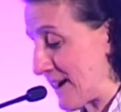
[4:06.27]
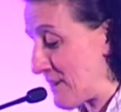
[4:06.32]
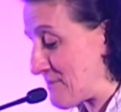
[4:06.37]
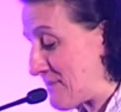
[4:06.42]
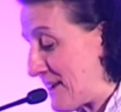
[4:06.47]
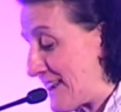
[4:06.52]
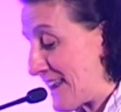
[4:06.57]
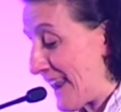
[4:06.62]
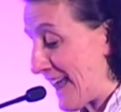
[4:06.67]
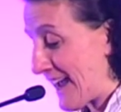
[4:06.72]
I
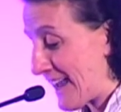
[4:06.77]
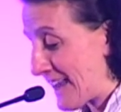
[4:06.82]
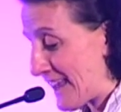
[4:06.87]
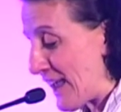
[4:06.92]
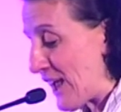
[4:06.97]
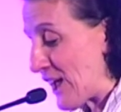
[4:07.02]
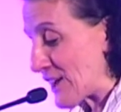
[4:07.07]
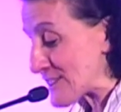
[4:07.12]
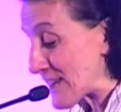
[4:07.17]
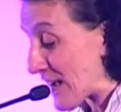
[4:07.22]
mean,
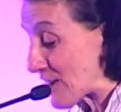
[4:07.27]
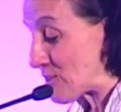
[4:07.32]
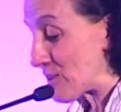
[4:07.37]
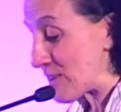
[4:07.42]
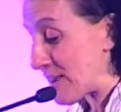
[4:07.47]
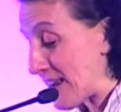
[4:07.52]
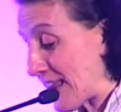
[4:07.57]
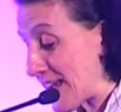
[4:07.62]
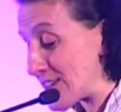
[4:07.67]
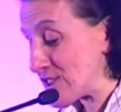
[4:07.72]

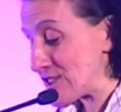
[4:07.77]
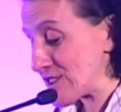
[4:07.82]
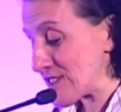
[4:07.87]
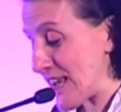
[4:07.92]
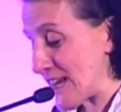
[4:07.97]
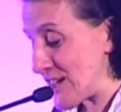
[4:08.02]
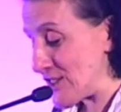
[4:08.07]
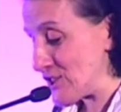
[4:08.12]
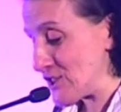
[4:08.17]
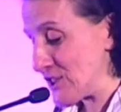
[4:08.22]
tackle the
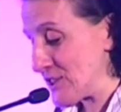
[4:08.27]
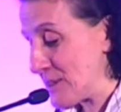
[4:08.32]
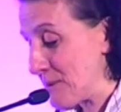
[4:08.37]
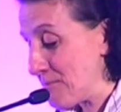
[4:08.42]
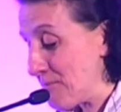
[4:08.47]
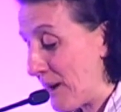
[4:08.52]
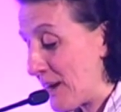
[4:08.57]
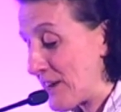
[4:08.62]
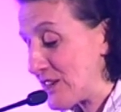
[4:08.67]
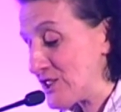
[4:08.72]
legislation
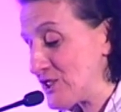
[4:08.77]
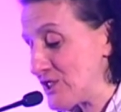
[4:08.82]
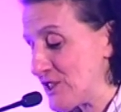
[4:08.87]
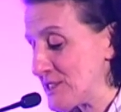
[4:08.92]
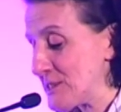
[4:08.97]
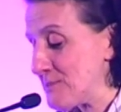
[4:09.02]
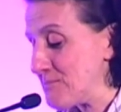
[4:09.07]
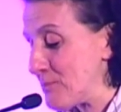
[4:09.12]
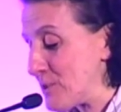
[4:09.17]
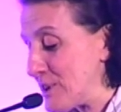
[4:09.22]
that
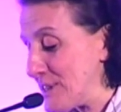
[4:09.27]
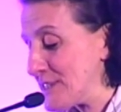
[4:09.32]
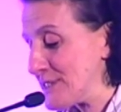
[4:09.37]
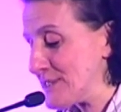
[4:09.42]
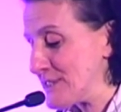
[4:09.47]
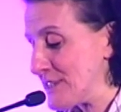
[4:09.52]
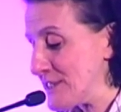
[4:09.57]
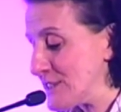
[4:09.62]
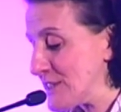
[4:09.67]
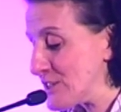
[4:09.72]
punishes in
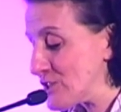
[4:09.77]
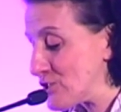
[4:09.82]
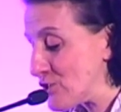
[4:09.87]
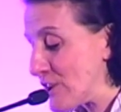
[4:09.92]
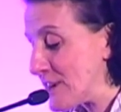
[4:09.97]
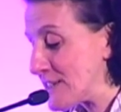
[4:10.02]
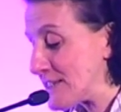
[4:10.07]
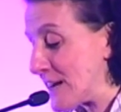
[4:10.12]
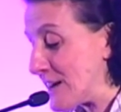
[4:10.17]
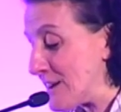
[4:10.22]
prisons and
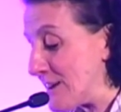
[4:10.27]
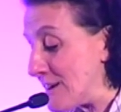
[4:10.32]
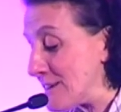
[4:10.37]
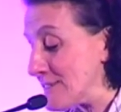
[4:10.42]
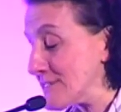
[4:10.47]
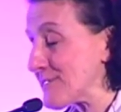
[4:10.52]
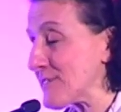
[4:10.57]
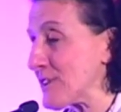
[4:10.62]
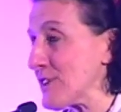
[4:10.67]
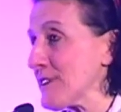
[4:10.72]
destroys our
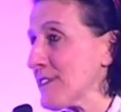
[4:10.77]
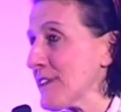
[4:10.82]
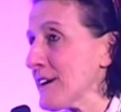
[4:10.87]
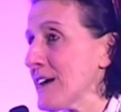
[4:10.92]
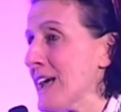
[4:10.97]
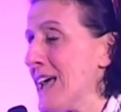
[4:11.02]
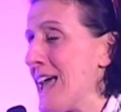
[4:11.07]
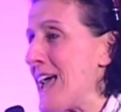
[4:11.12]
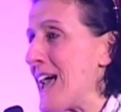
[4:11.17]
lives further.